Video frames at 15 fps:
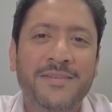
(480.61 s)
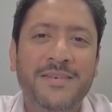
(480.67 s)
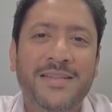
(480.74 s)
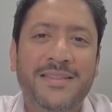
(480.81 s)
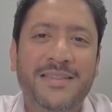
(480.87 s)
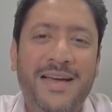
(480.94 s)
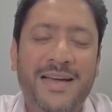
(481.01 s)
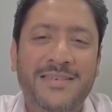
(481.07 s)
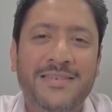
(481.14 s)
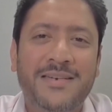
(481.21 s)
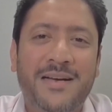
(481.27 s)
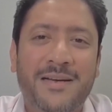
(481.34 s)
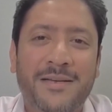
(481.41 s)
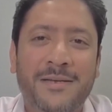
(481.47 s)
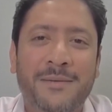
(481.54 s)
even at that
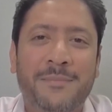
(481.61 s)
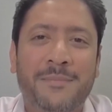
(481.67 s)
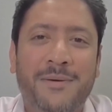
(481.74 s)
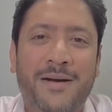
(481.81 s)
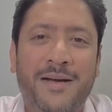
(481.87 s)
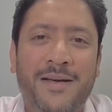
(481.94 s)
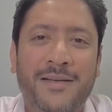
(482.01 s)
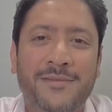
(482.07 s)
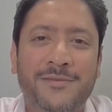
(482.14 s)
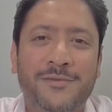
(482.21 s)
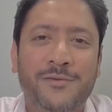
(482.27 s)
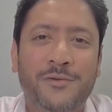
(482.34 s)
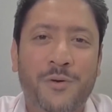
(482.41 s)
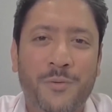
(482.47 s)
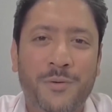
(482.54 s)
time, I
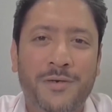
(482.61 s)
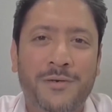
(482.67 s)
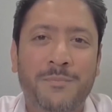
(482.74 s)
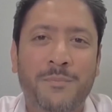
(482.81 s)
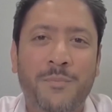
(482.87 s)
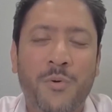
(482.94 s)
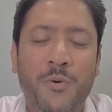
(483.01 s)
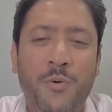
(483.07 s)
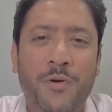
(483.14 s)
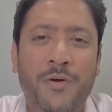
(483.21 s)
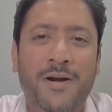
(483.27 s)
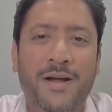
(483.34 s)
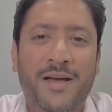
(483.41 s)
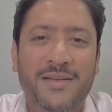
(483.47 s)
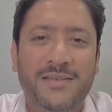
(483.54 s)
saw it more
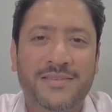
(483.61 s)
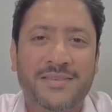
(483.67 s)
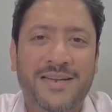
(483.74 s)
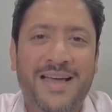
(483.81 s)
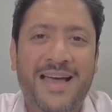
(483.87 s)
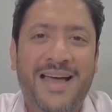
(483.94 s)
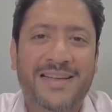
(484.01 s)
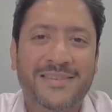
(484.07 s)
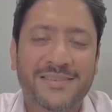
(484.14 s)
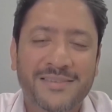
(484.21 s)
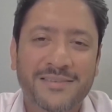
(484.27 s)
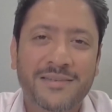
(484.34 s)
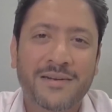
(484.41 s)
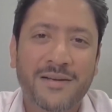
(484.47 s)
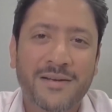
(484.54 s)
as an
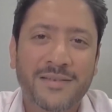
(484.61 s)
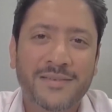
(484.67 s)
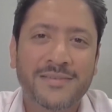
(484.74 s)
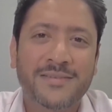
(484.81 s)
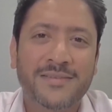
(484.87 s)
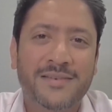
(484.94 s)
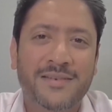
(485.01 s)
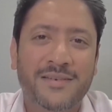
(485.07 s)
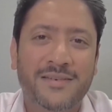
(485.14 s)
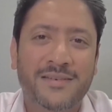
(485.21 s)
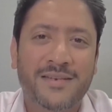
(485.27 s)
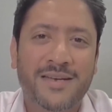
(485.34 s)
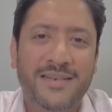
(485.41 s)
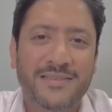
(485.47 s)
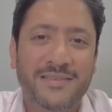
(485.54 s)
asset class,
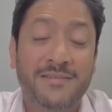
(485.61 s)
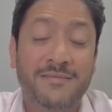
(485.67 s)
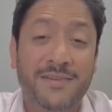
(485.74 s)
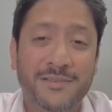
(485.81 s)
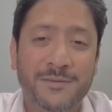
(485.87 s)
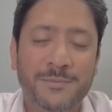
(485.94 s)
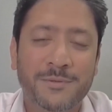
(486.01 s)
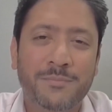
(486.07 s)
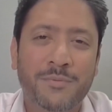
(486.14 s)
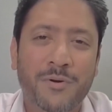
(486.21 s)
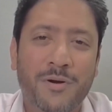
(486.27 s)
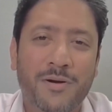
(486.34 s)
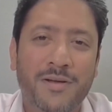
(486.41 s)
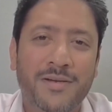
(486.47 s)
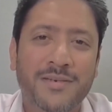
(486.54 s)
as an investment
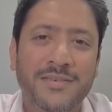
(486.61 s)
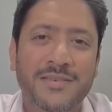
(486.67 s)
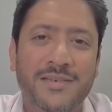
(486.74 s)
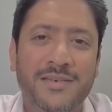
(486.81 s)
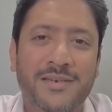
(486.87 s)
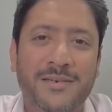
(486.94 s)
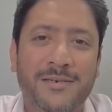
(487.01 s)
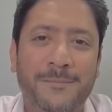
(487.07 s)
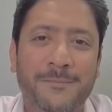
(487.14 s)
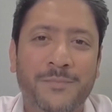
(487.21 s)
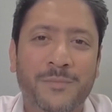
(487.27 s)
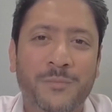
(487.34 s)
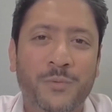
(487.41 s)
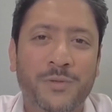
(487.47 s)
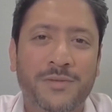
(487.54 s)
product
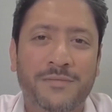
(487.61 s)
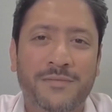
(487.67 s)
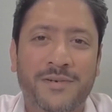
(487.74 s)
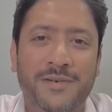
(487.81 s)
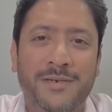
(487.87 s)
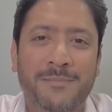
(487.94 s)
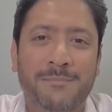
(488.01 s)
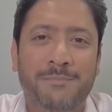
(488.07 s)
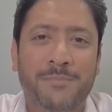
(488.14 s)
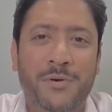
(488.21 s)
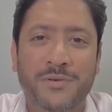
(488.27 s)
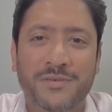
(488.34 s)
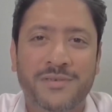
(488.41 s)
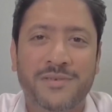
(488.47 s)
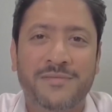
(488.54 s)
with a very
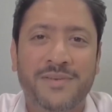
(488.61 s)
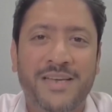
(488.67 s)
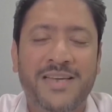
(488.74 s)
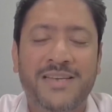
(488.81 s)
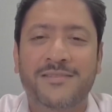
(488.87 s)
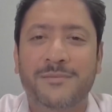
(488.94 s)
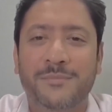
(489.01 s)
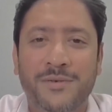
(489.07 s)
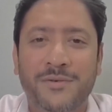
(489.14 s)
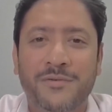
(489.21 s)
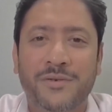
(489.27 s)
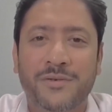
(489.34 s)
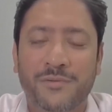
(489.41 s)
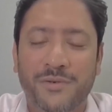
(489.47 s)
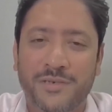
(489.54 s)
positive
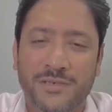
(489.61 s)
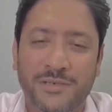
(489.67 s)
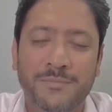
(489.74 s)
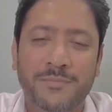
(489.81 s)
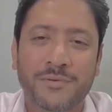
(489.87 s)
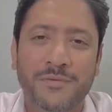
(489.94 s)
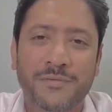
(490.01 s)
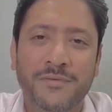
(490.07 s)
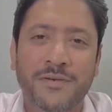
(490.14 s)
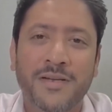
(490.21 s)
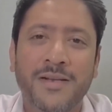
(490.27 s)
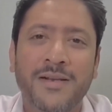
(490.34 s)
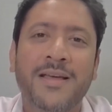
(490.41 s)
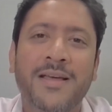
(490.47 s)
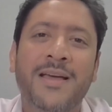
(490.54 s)
asymmetric return
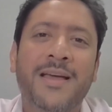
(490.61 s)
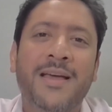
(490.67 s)
profile.